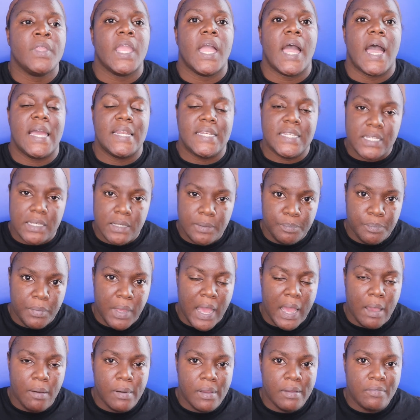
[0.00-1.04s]
I did,
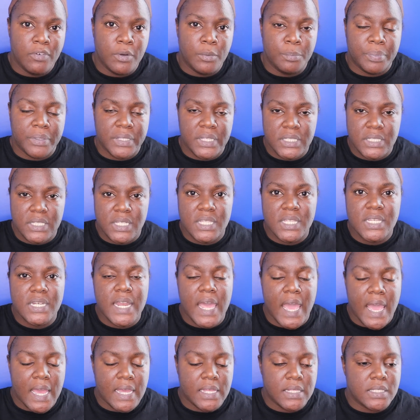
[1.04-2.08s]
however, bleach the
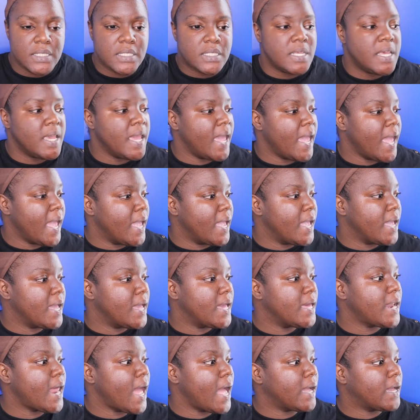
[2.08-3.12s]
knots
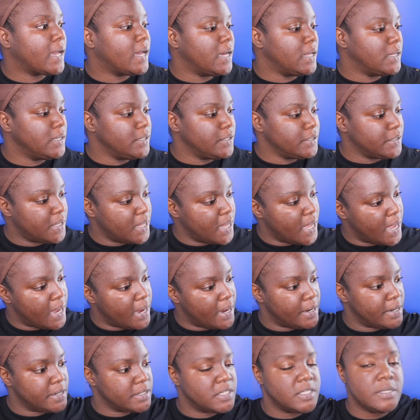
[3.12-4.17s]
and I colored the
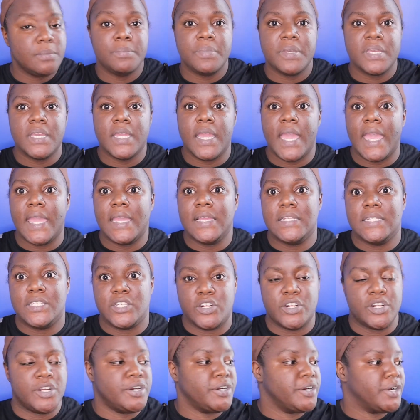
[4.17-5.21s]
hair to be a
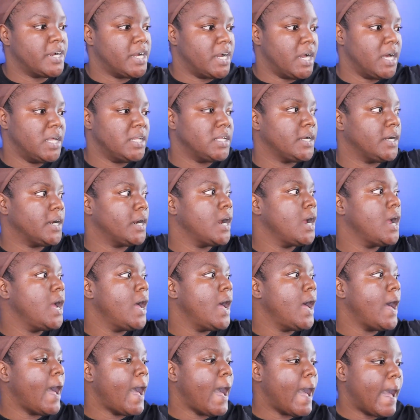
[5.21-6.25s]
darker color.
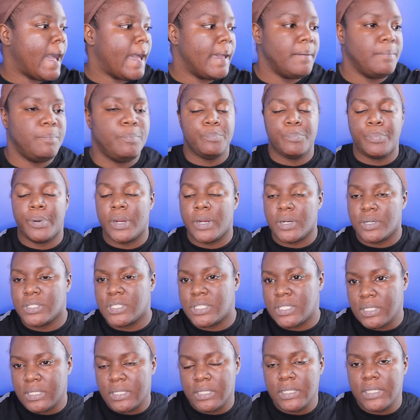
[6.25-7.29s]
I
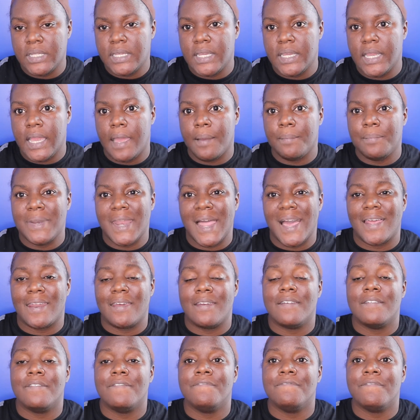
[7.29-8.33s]
personally am not
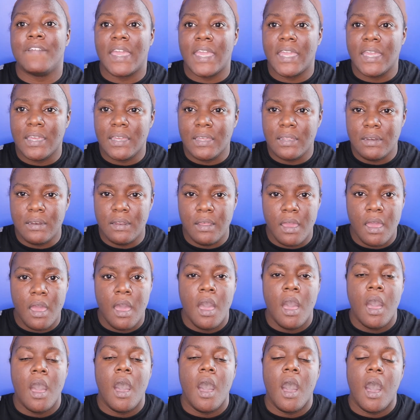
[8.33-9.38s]
a fan
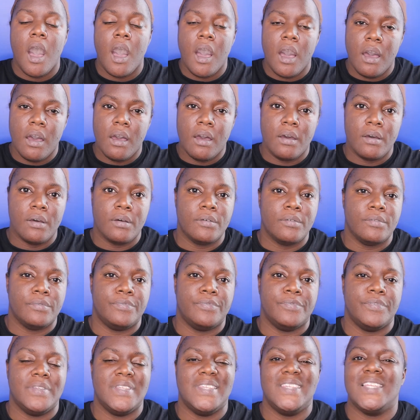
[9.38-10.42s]

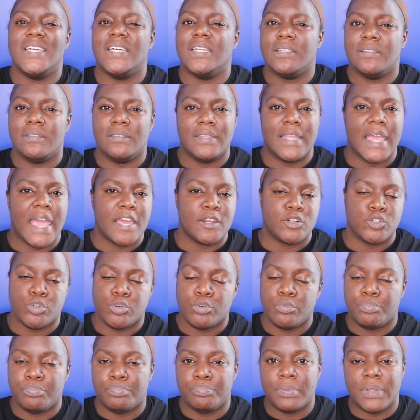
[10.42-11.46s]
of the
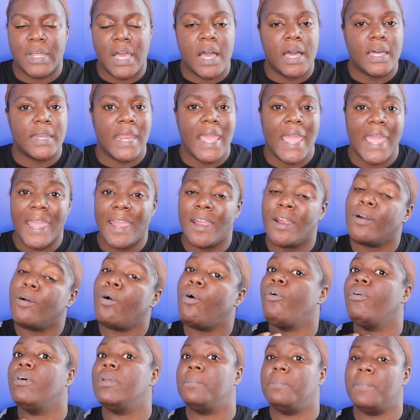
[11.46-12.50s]
natural blonde hair
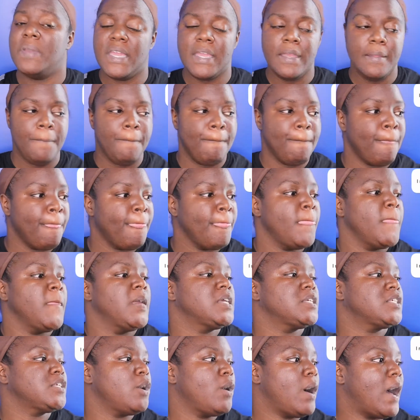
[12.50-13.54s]
on me,
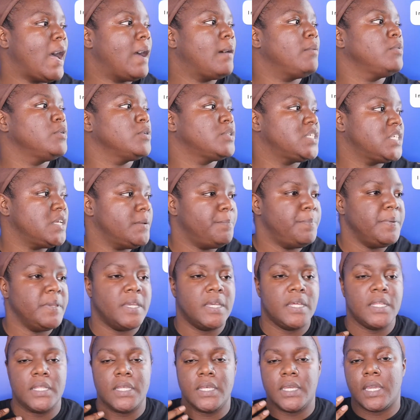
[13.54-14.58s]
so I will
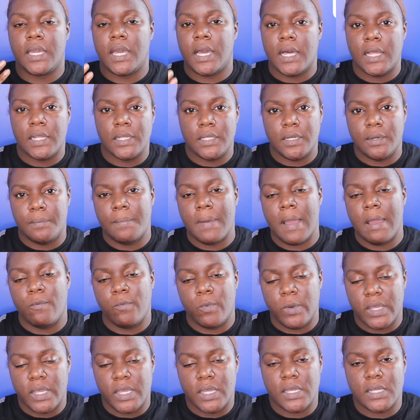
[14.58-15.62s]
typically color my
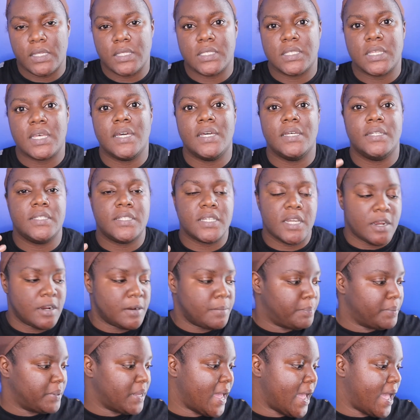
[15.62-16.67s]
wigs a
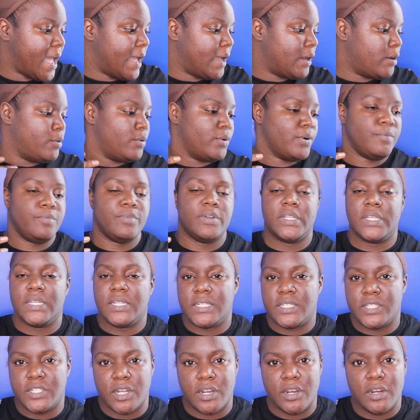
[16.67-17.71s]
dark black or really
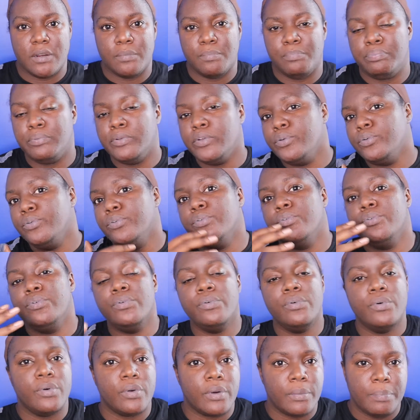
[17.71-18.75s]
dark
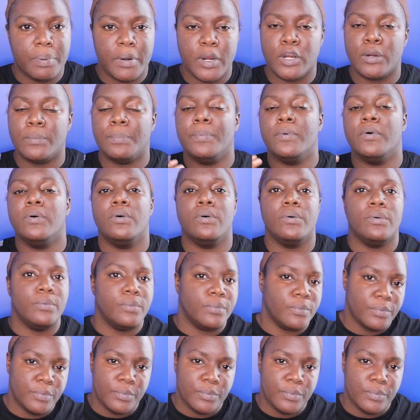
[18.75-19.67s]
blue or purple,